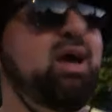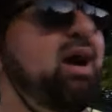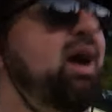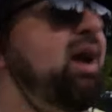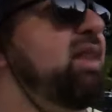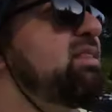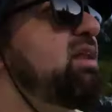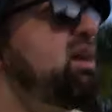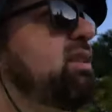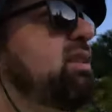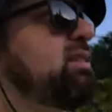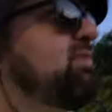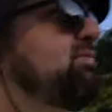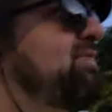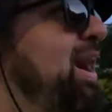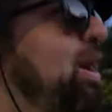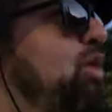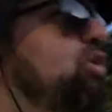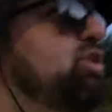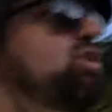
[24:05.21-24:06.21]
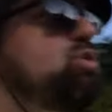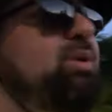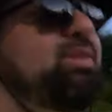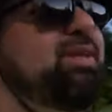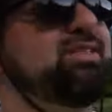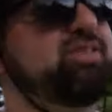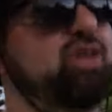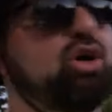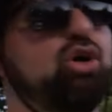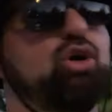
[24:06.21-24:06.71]
a lot of the value in
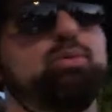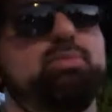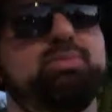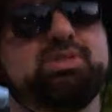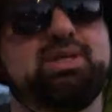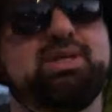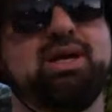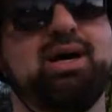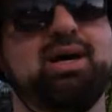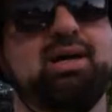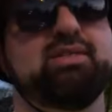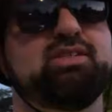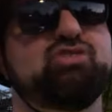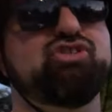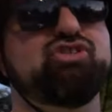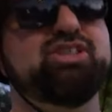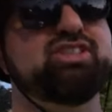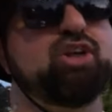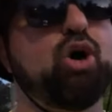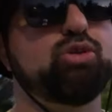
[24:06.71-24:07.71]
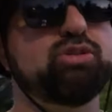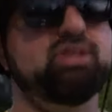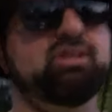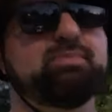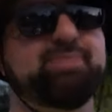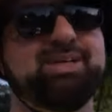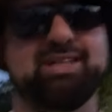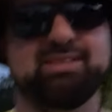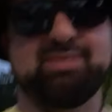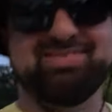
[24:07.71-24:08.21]
these homes has resulted
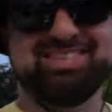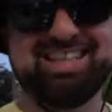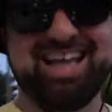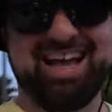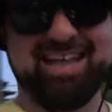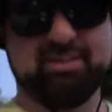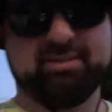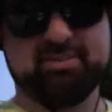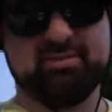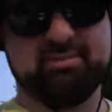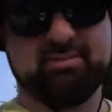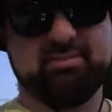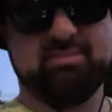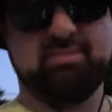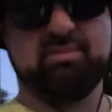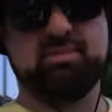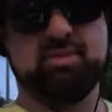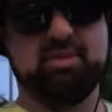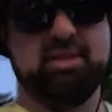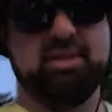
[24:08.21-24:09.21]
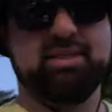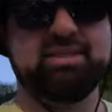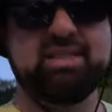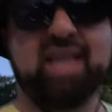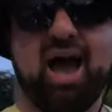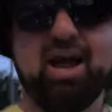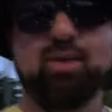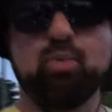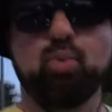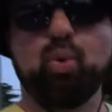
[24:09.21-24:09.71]
because of debt,
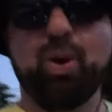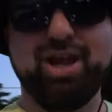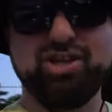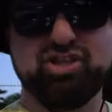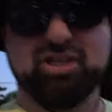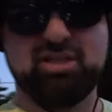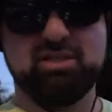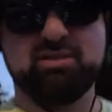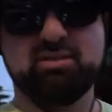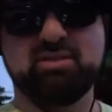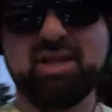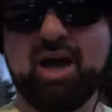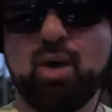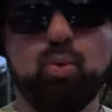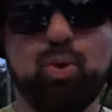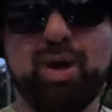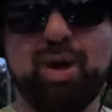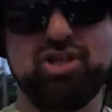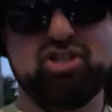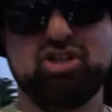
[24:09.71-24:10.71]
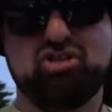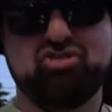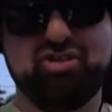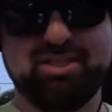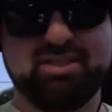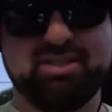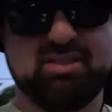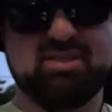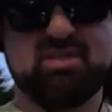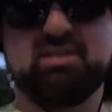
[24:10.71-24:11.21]
not wage
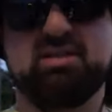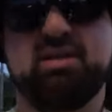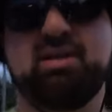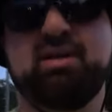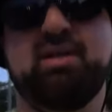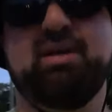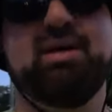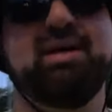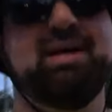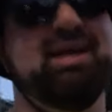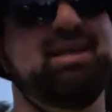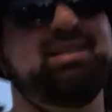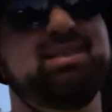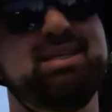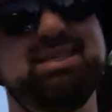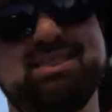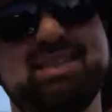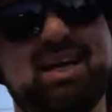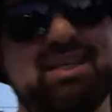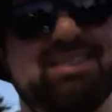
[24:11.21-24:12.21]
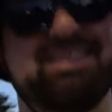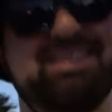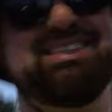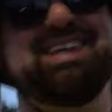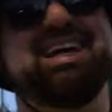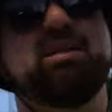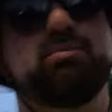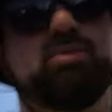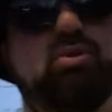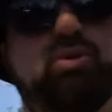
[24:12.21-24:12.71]
increases, at least not
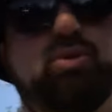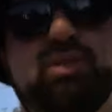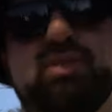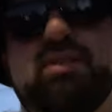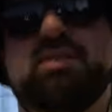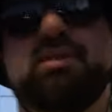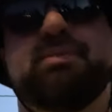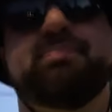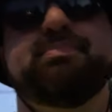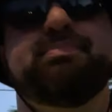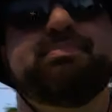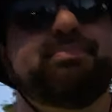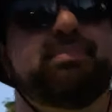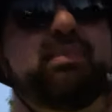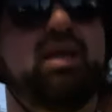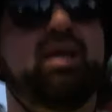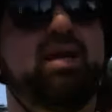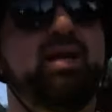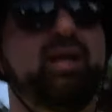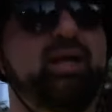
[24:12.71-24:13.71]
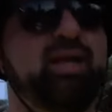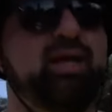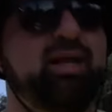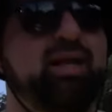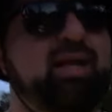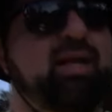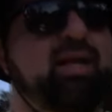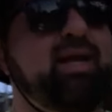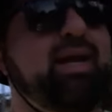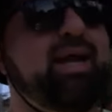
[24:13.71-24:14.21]
sustainable ones.
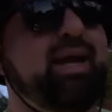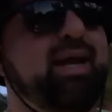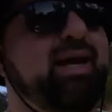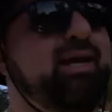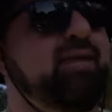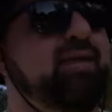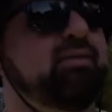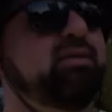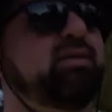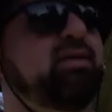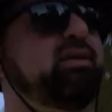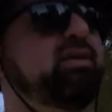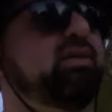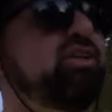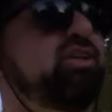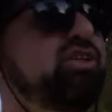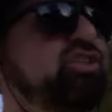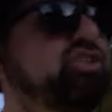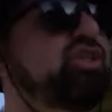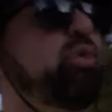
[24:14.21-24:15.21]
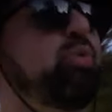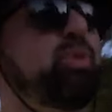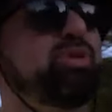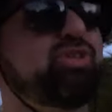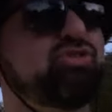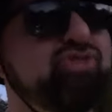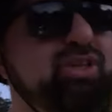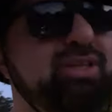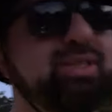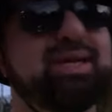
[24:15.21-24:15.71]
And so
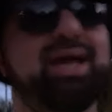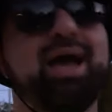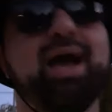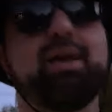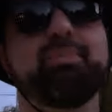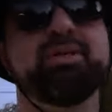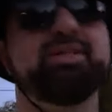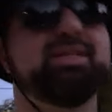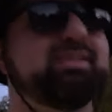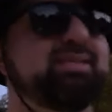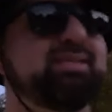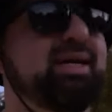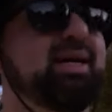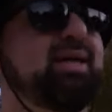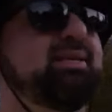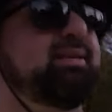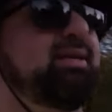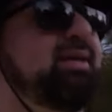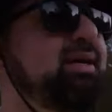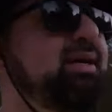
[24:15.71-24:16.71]
what's really happened is that